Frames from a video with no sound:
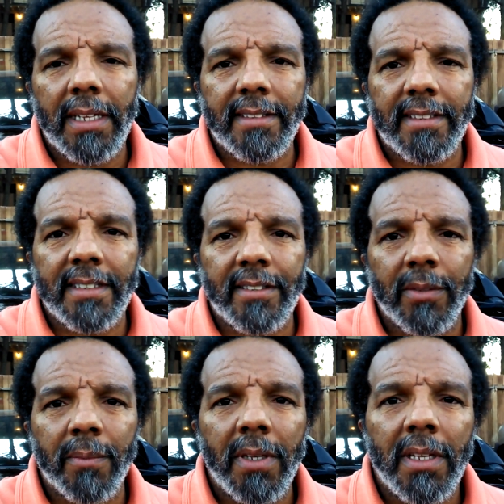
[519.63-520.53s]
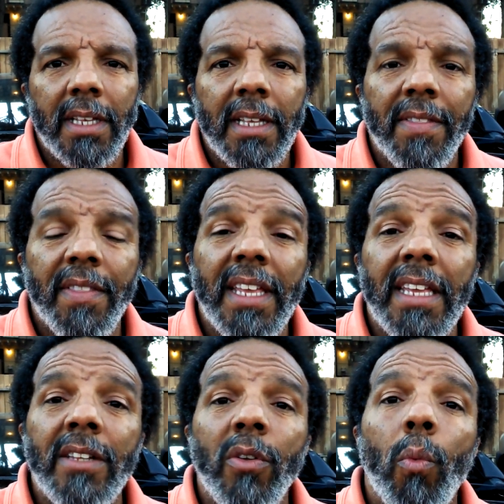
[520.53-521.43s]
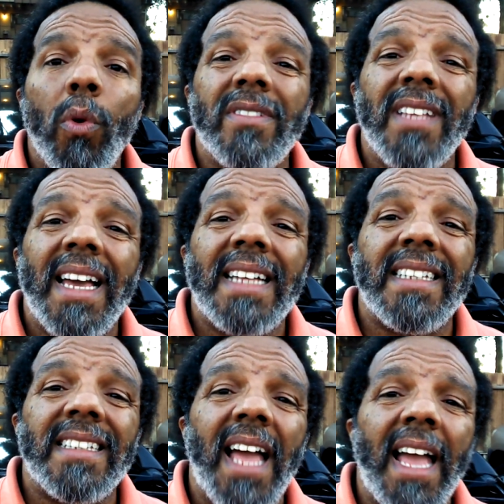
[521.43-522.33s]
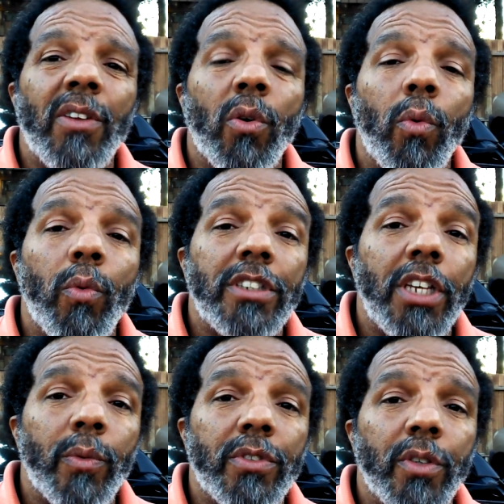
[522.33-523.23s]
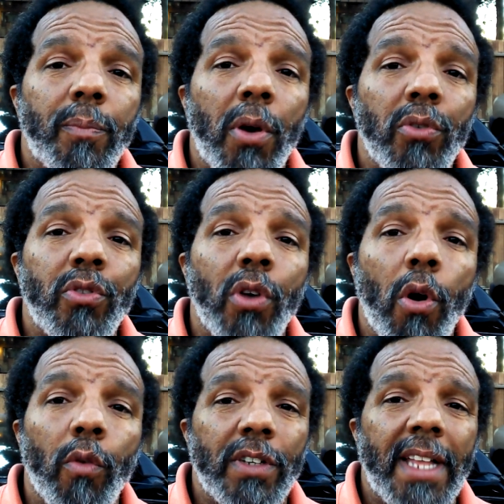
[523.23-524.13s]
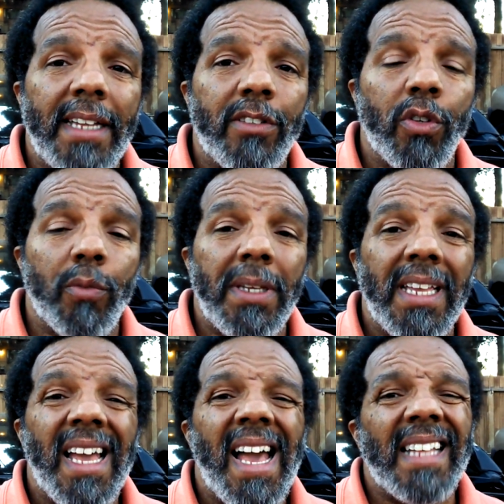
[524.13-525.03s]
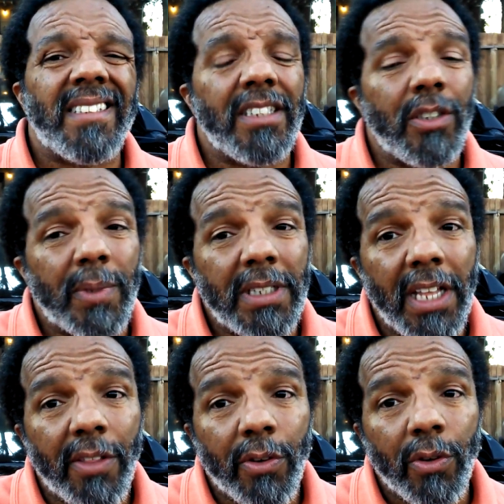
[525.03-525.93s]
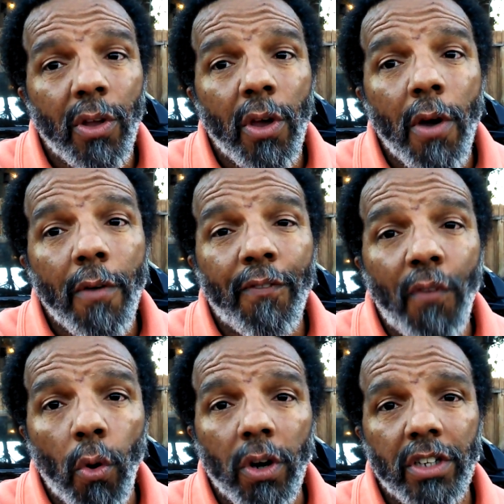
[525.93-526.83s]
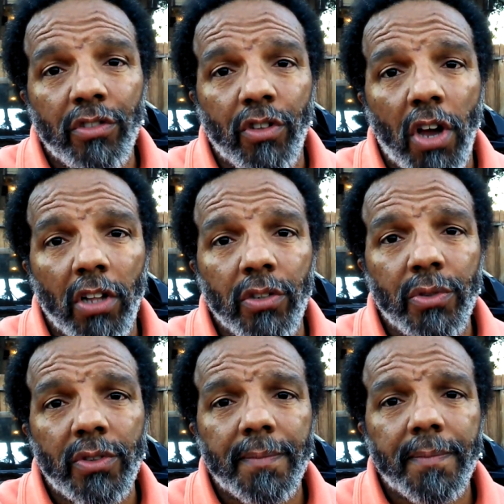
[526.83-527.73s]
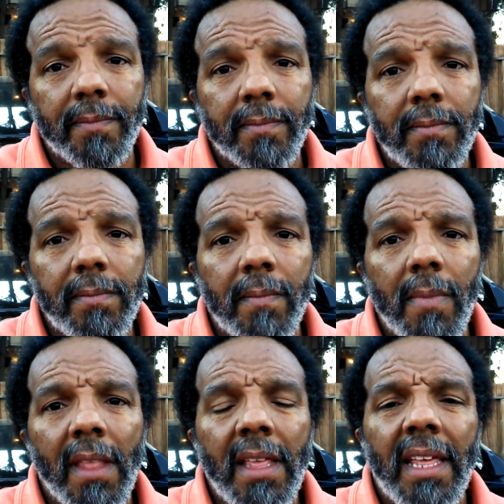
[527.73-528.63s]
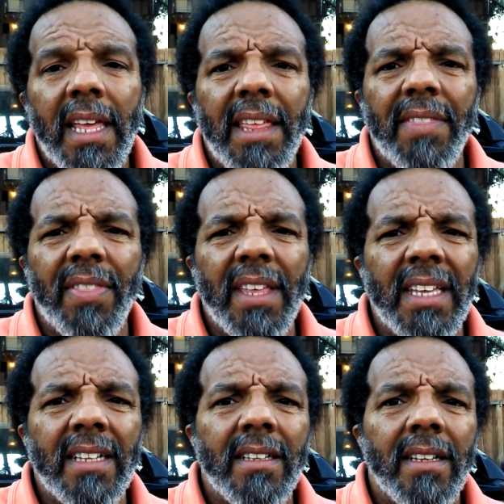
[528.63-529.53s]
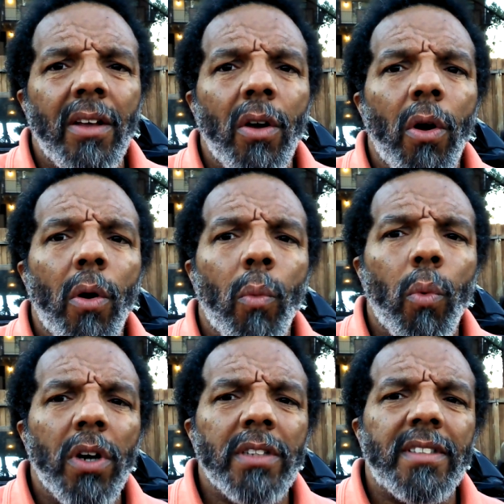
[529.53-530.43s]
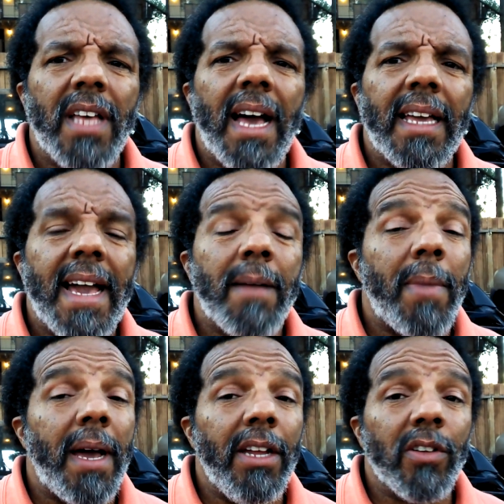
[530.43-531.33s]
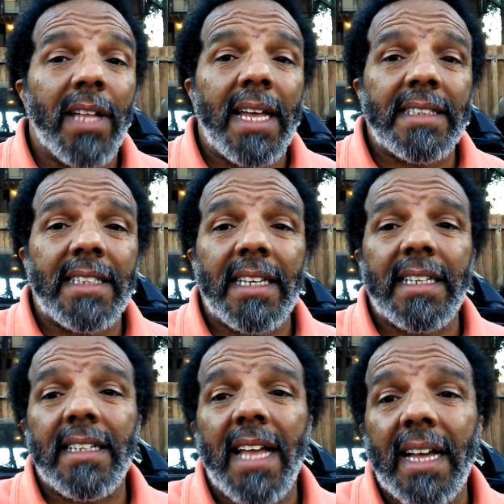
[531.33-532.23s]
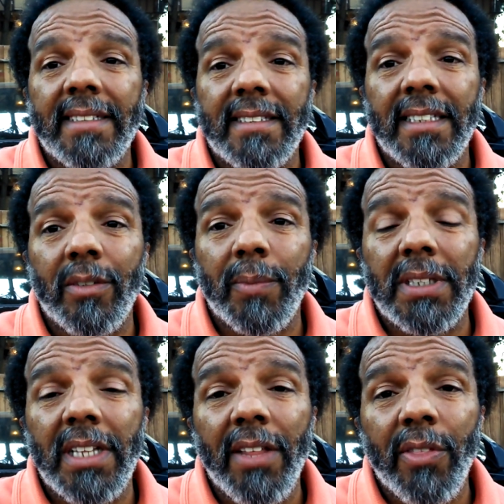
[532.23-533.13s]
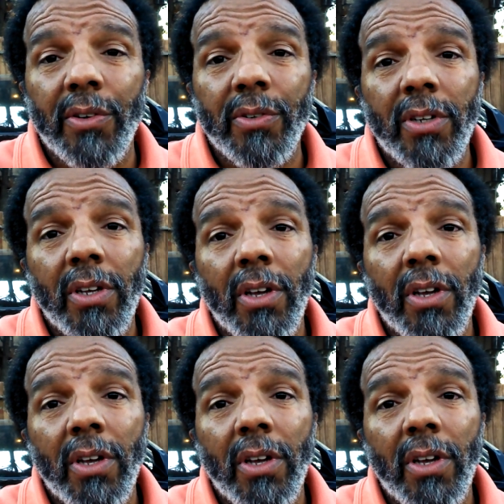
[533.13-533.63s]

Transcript: system. Then, once I got the title, which he was supposed to overnight to me, I'd send him another $400. And then, once I got my airline ticket, I'd send him another